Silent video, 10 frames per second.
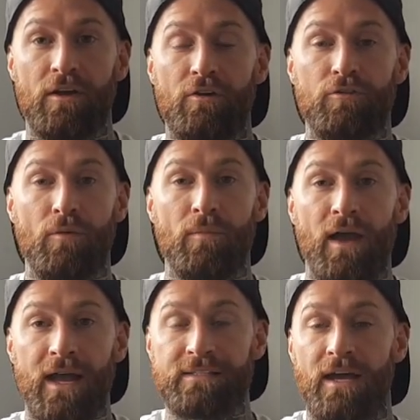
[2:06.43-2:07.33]
from
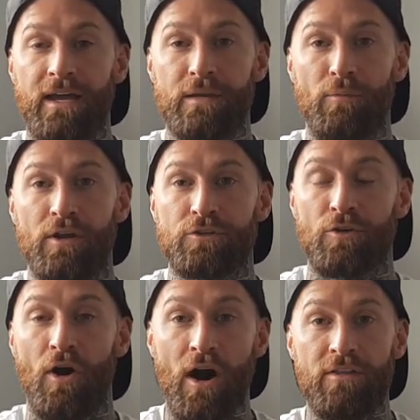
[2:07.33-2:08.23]
anxiety, depression,
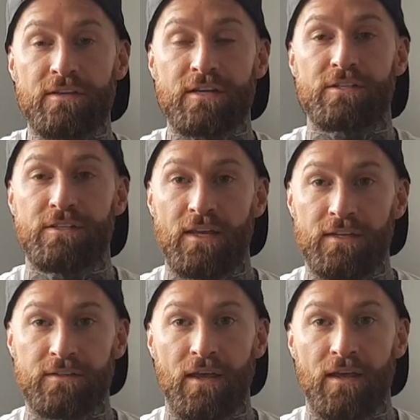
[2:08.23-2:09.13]
or other such things.